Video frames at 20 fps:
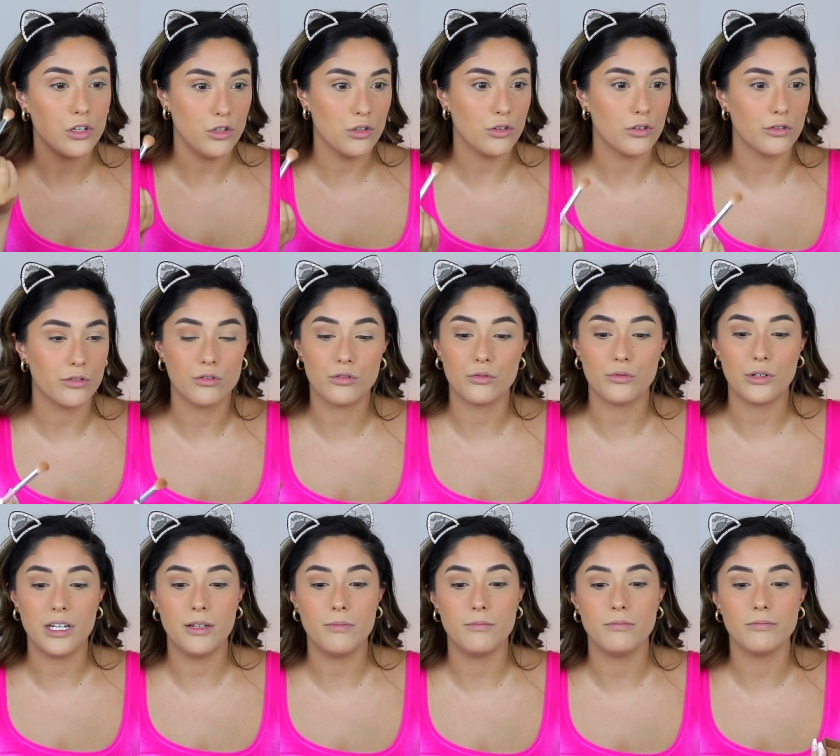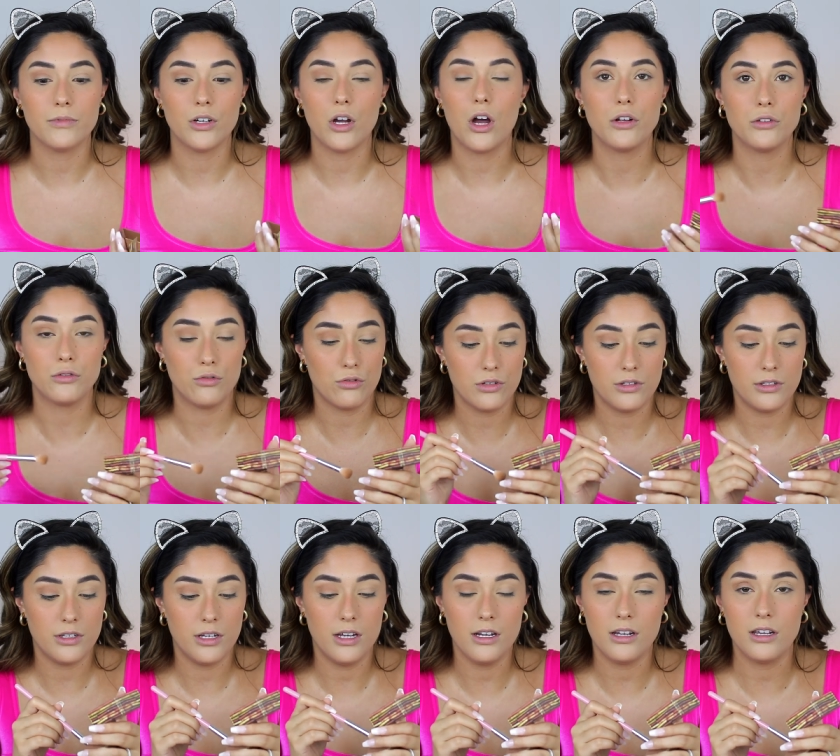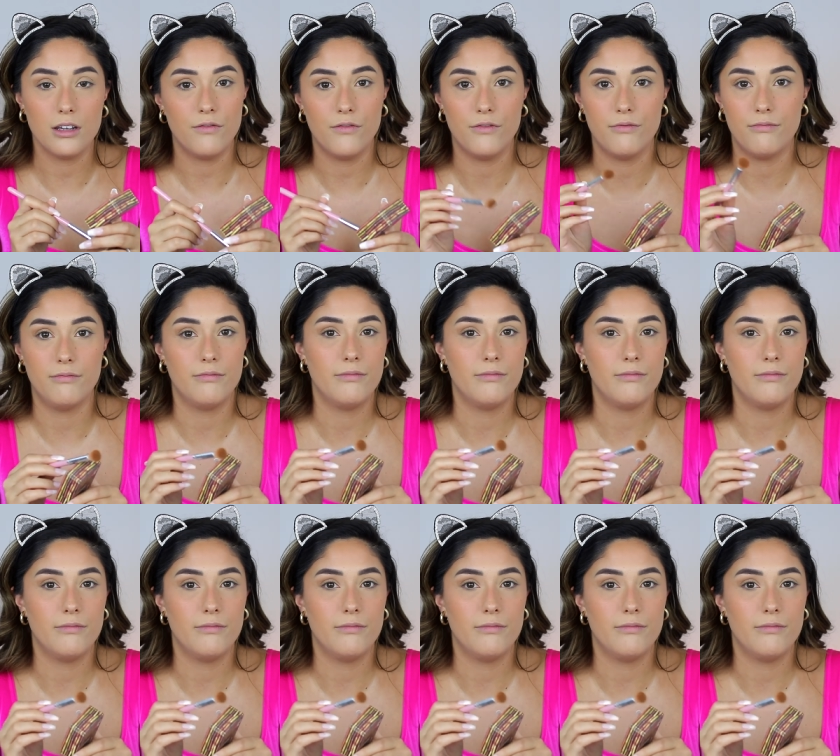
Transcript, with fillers: your cream contour stick if